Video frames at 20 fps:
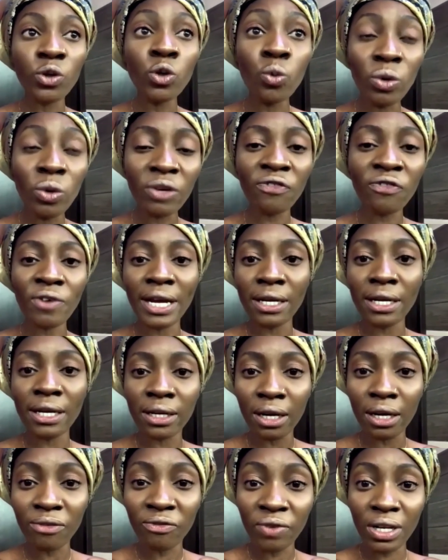You would
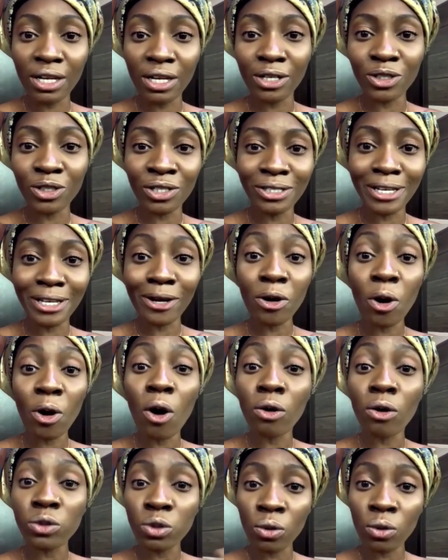find a village there
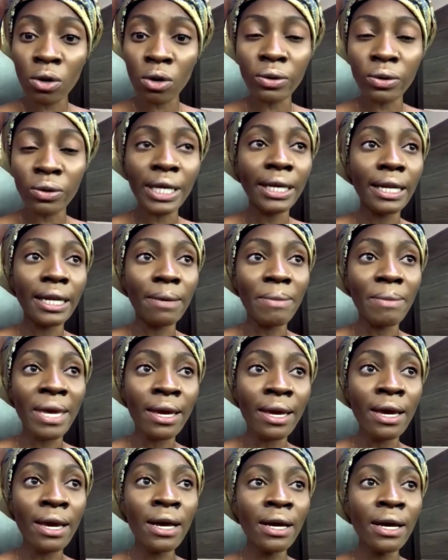also called
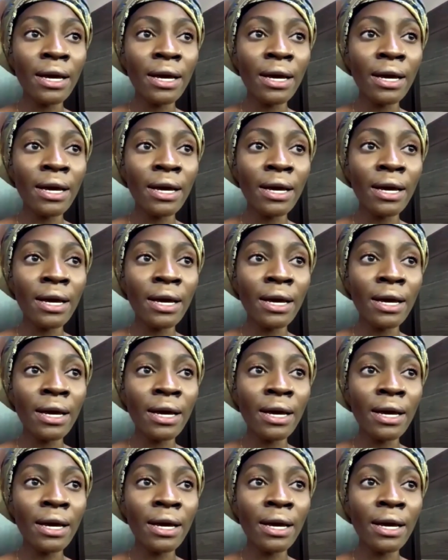Eleme.